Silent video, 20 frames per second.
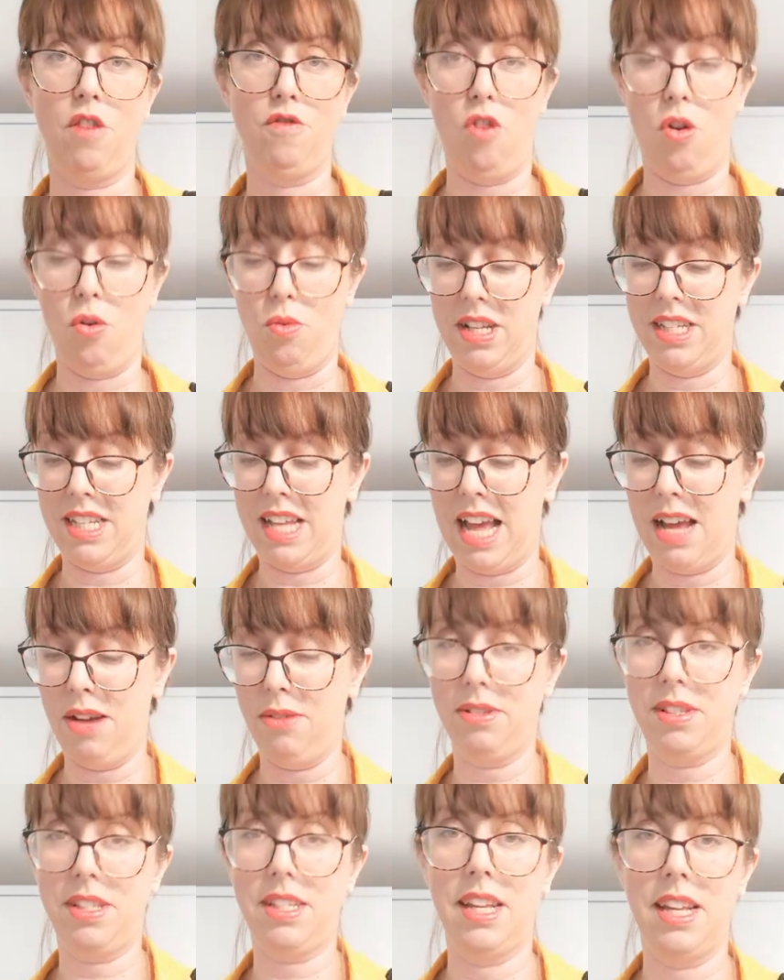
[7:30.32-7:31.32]
roll it
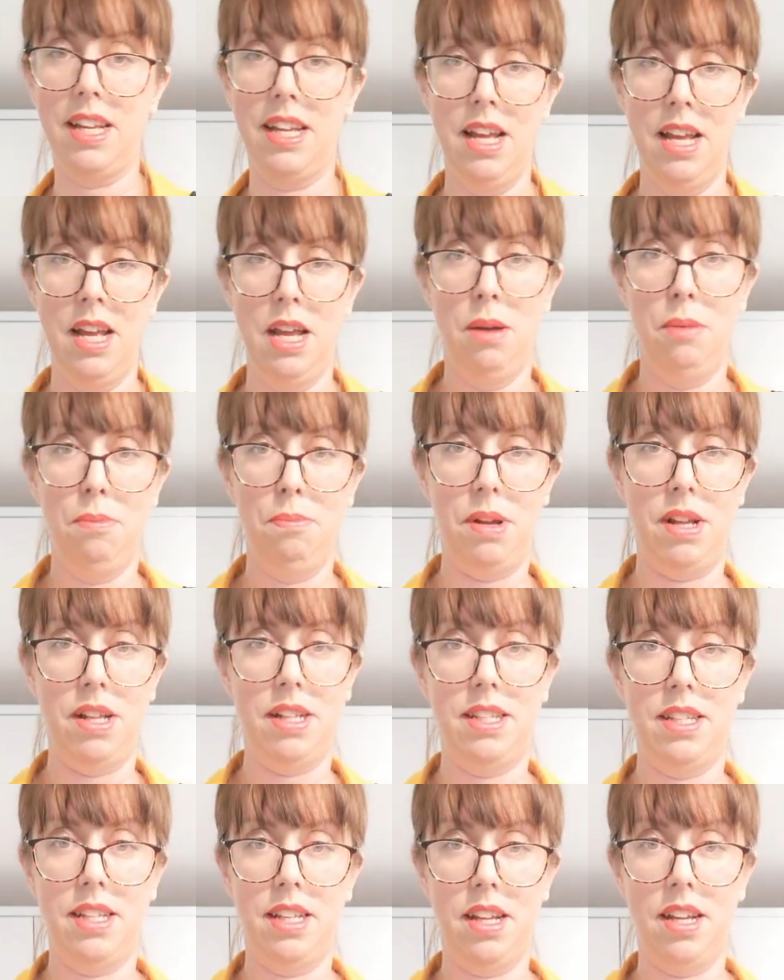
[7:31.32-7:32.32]
out.
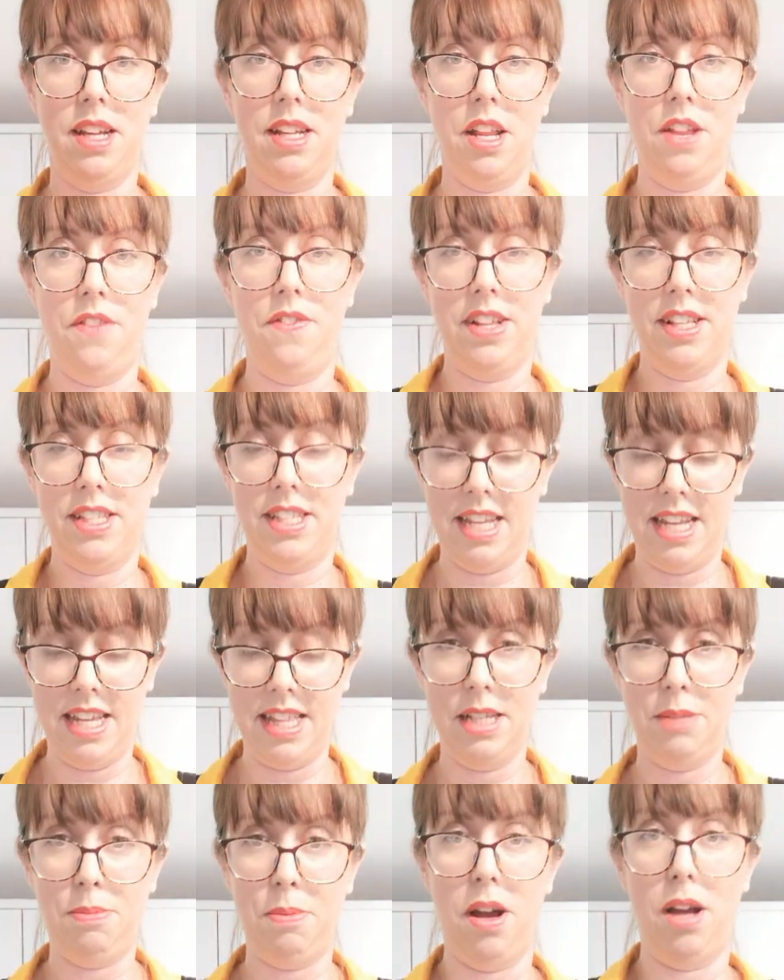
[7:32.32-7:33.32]
But I don't know if you can see
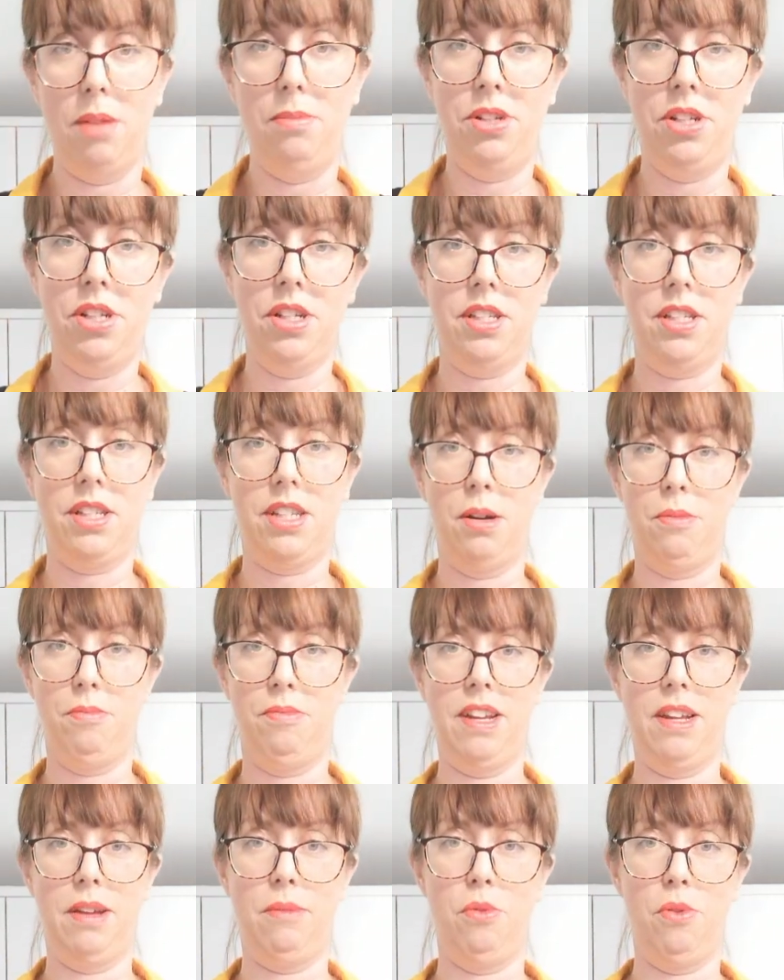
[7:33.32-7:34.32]
this, but I'm
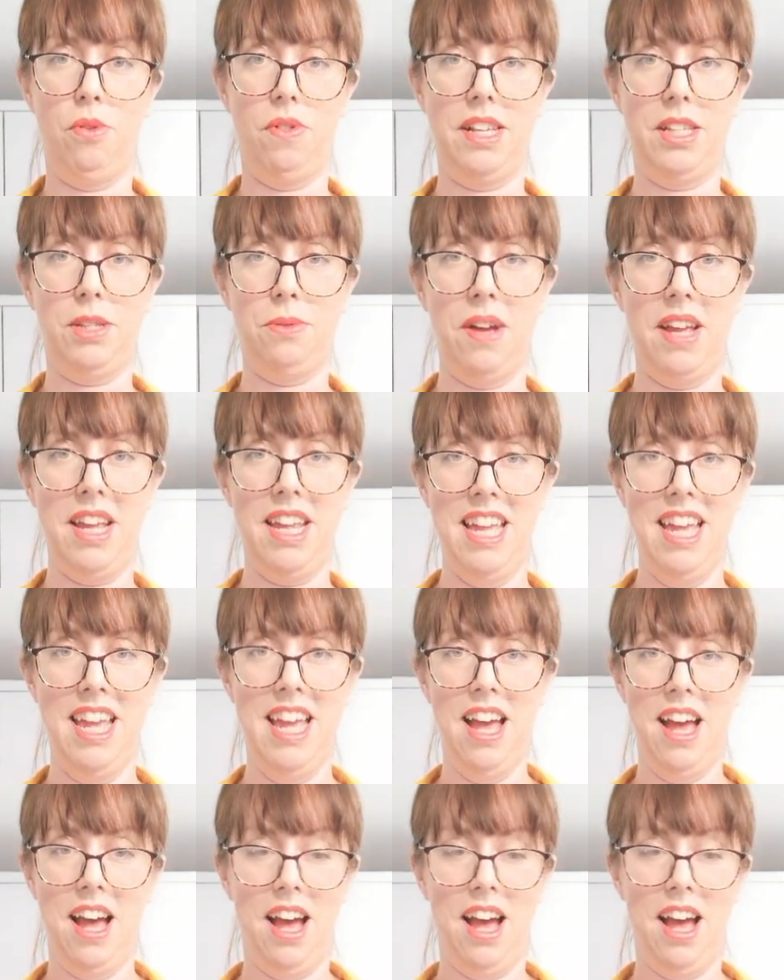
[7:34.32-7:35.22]
doing it more this way.